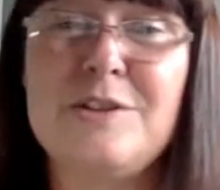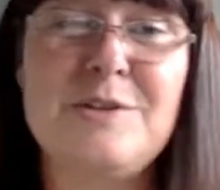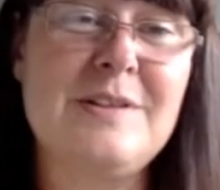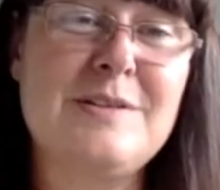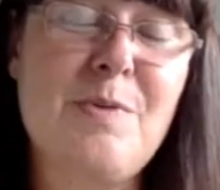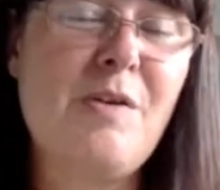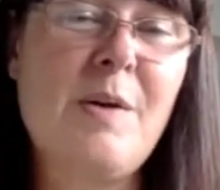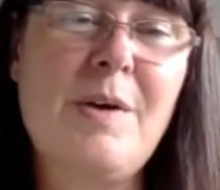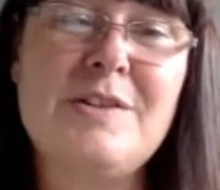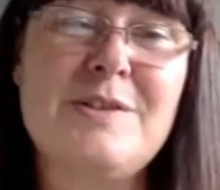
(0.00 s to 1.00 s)
I'll do it
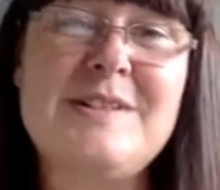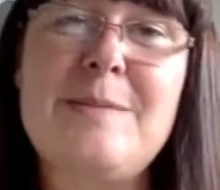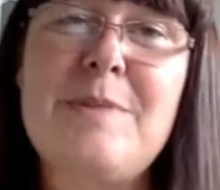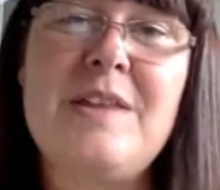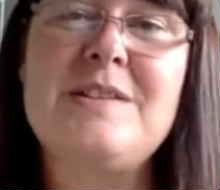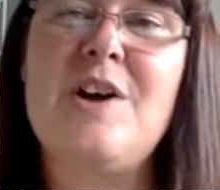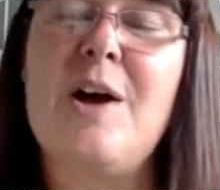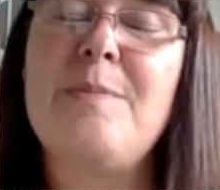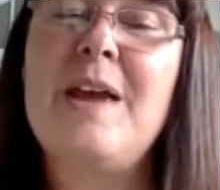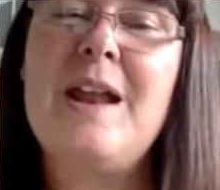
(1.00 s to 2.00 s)
tomorrow. I'll do it some other time.